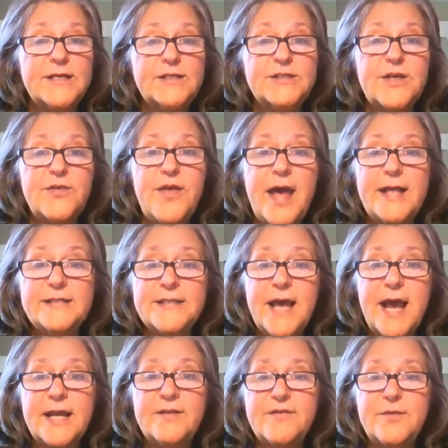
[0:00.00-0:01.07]
So that's
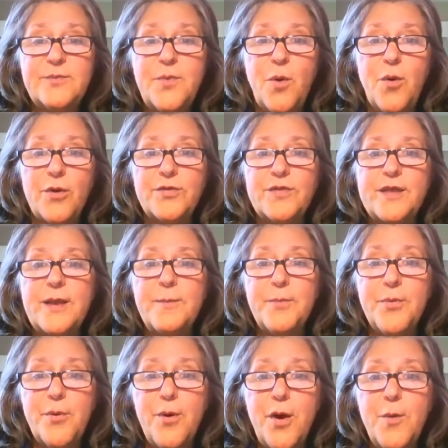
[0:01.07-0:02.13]
kind of important, the
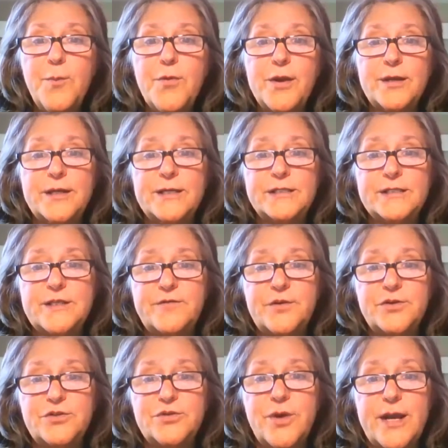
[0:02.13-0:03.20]
appropriateness of
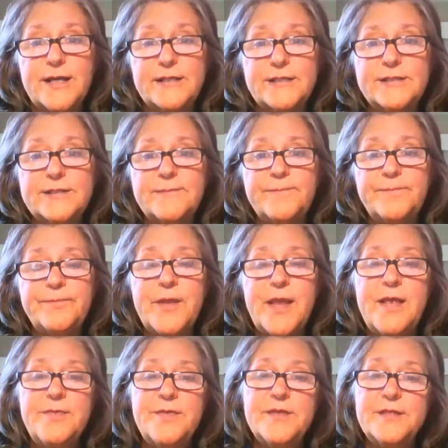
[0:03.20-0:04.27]
your dress.
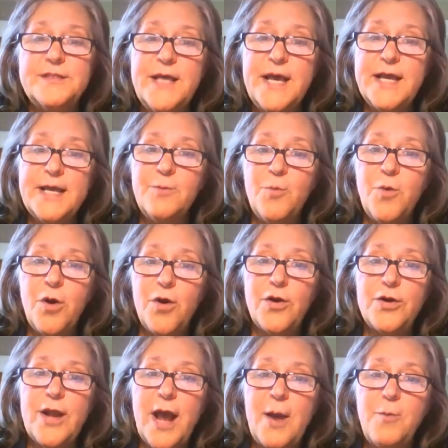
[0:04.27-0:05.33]
The second
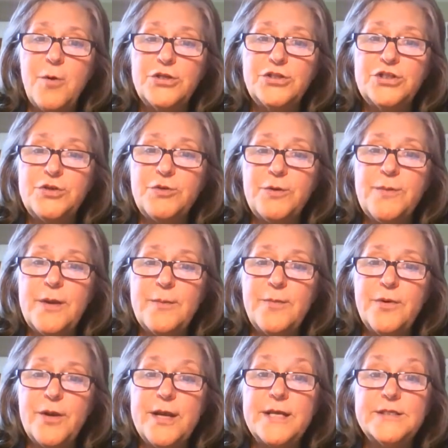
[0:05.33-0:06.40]
word I want you to
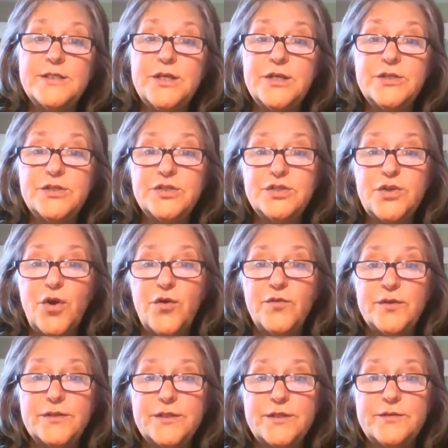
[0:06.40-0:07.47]
remember is
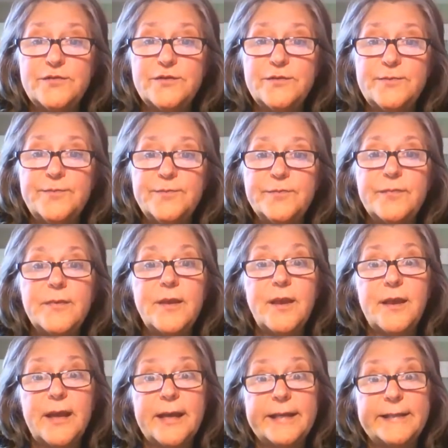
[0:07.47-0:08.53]
conservative.
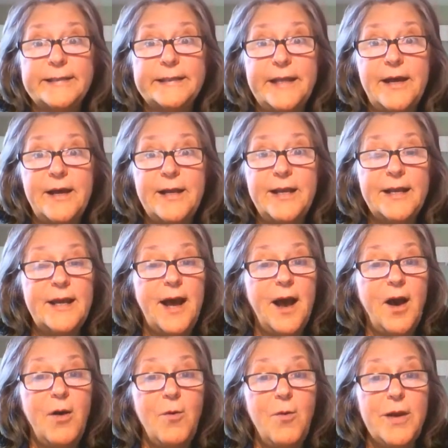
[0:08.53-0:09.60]
Not
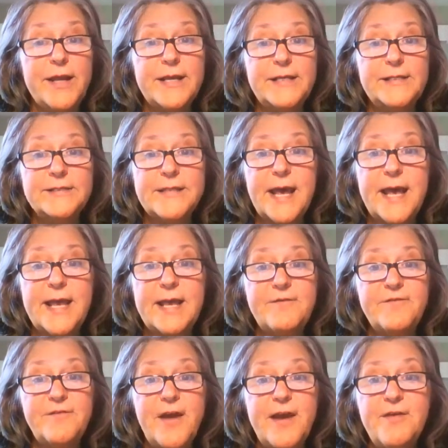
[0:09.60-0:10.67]
always a
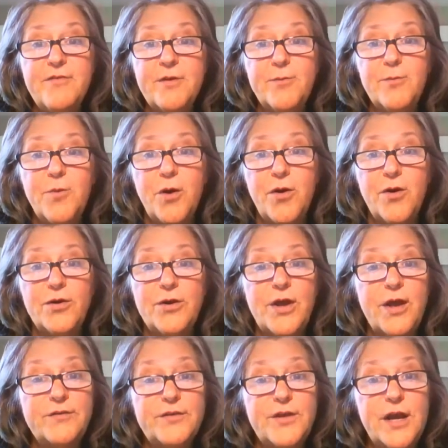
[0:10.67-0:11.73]
favorite word
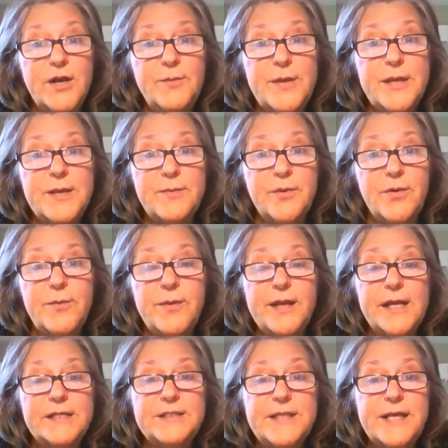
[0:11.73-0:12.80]
of young people
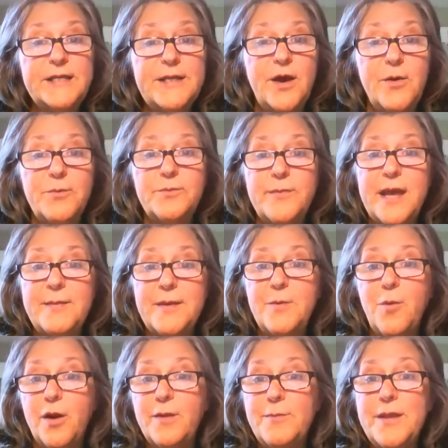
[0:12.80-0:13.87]
because they don't maybe
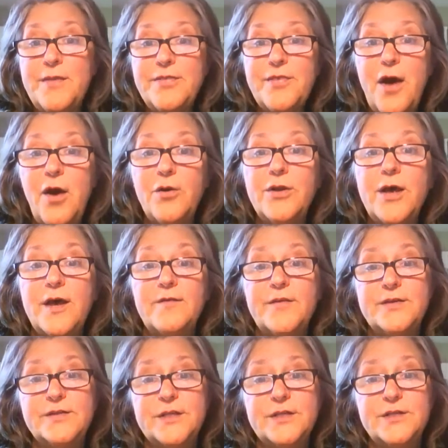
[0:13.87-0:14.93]
want to be thought of
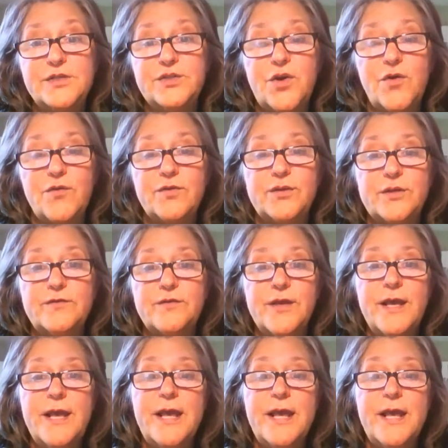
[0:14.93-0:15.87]
as conservative.